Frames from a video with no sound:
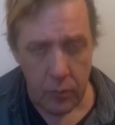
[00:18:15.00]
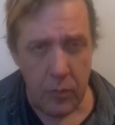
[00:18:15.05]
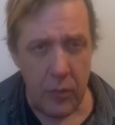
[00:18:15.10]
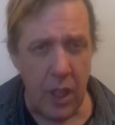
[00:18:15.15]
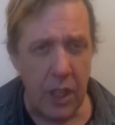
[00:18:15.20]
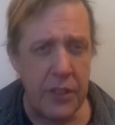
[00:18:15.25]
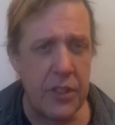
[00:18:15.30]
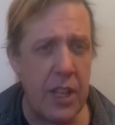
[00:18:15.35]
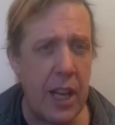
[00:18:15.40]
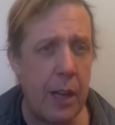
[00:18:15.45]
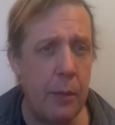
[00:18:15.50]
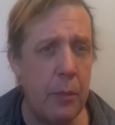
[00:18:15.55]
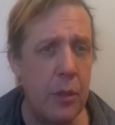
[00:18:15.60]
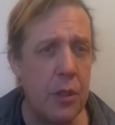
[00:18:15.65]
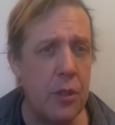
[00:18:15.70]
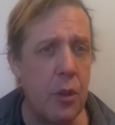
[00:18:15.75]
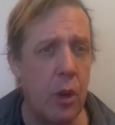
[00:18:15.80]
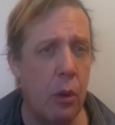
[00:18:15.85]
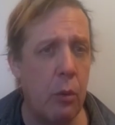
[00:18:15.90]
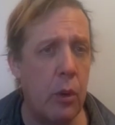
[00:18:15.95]

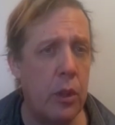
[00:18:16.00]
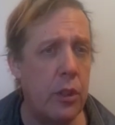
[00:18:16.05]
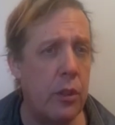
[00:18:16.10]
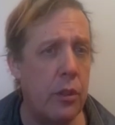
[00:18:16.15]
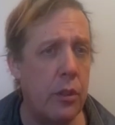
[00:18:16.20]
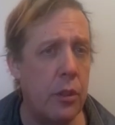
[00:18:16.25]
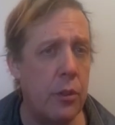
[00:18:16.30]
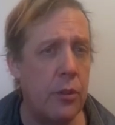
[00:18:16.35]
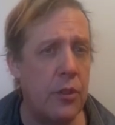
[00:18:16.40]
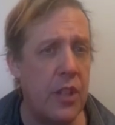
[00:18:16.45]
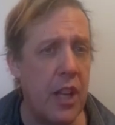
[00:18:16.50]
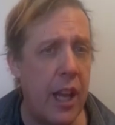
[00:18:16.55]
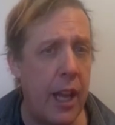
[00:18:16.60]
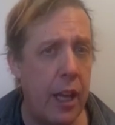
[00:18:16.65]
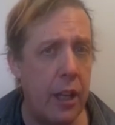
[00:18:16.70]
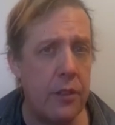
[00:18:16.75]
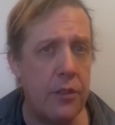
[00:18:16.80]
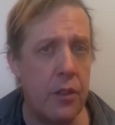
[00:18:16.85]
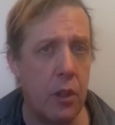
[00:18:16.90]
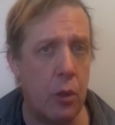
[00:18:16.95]
statements are what you use to
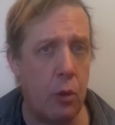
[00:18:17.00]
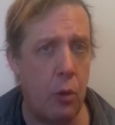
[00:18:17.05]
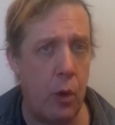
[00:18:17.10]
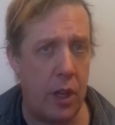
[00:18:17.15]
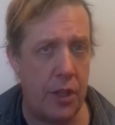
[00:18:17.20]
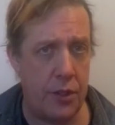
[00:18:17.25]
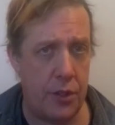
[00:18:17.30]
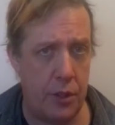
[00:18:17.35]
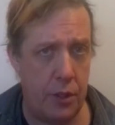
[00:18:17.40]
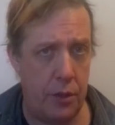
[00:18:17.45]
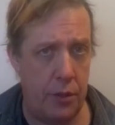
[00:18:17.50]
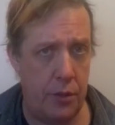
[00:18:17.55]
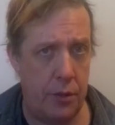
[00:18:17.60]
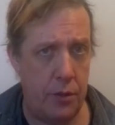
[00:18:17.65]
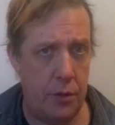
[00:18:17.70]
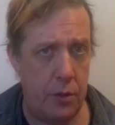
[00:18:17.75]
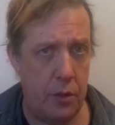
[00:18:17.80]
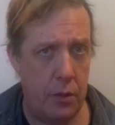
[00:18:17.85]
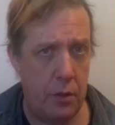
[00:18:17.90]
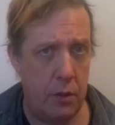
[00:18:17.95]
answer
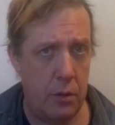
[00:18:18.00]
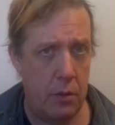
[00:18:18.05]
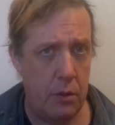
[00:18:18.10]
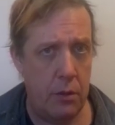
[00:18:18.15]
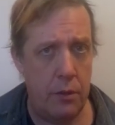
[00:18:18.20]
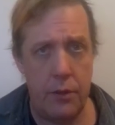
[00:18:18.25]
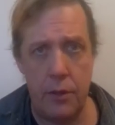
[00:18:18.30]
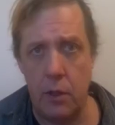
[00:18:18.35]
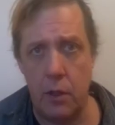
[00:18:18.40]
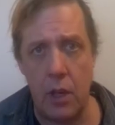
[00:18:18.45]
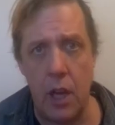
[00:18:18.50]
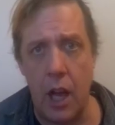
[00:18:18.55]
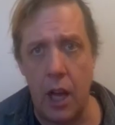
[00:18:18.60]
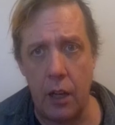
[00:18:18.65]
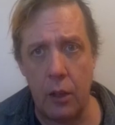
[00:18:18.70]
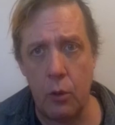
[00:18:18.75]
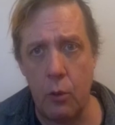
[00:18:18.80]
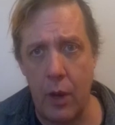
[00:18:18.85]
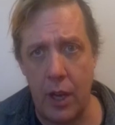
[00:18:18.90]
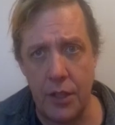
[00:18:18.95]
questions. They're
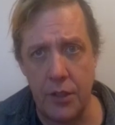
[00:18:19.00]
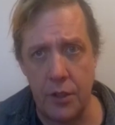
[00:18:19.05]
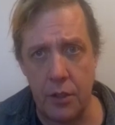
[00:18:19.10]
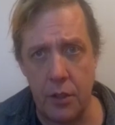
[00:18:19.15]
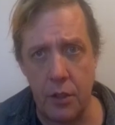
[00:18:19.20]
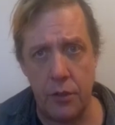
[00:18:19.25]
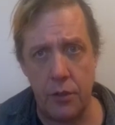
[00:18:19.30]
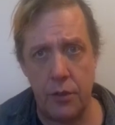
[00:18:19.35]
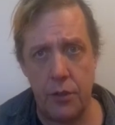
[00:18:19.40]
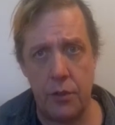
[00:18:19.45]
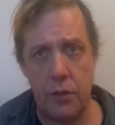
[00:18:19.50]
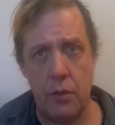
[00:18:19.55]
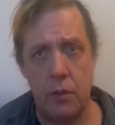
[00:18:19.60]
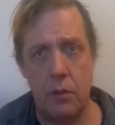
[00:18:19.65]
not questions.